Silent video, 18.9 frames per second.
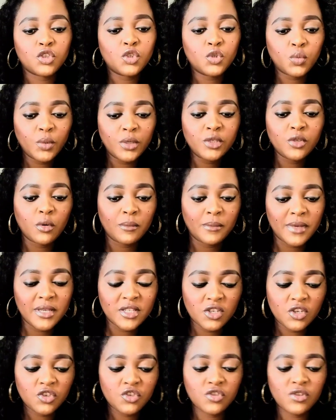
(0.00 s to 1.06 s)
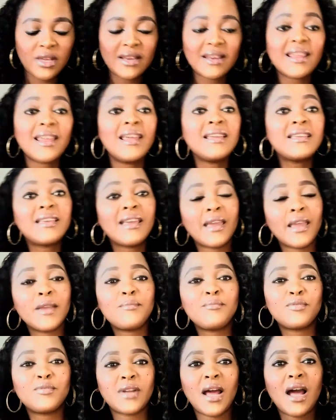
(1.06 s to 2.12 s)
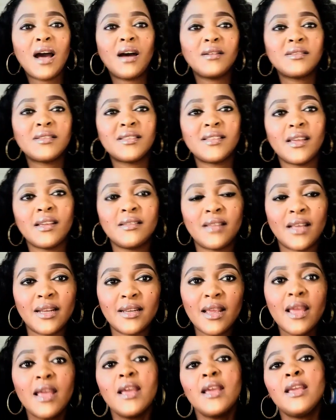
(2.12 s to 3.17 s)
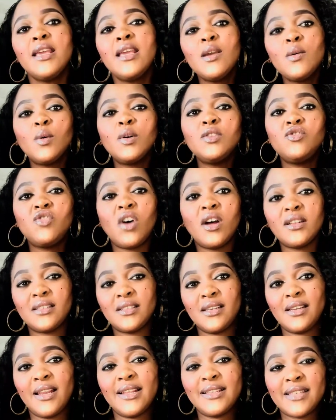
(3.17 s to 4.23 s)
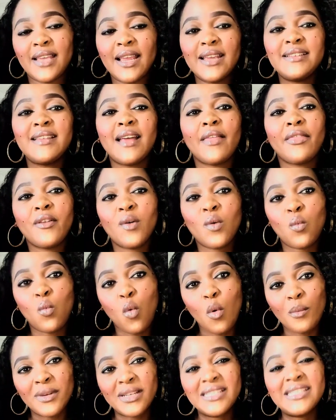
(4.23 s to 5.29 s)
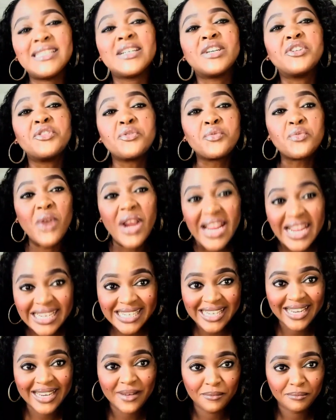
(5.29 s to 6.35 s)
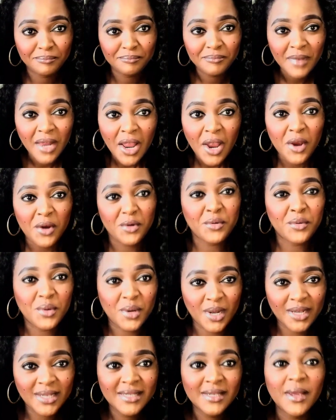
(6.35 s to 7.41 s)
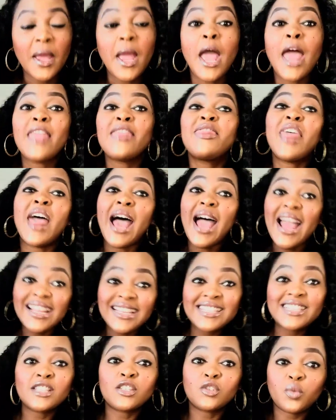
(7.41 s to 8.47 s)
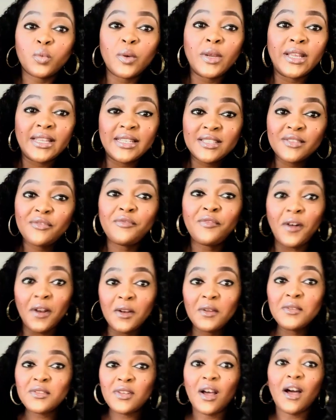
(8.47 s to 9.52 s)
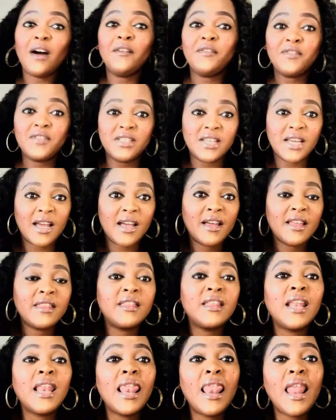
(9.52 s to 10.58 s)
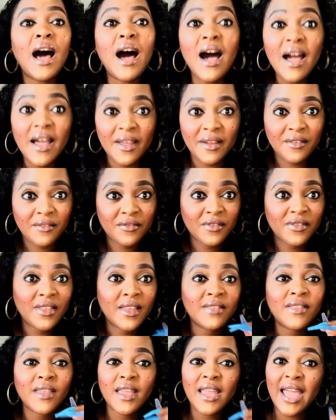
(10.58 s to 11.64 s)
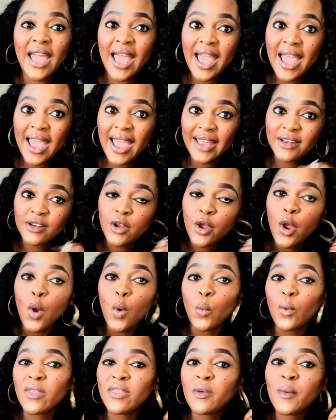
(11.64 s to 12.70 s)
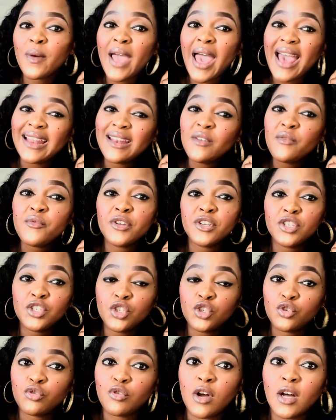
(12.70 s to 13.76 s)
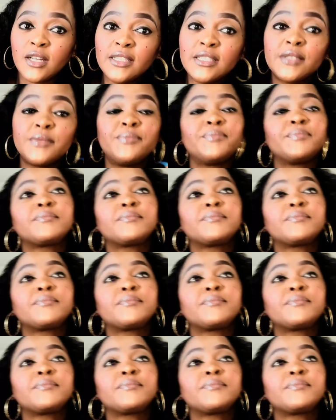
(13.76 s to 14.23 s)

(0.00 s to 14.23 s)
tweet or message that AKA put out saying that he will not let another woman degrade him, right? That tweet follows after the live that they had where they were at a restaurant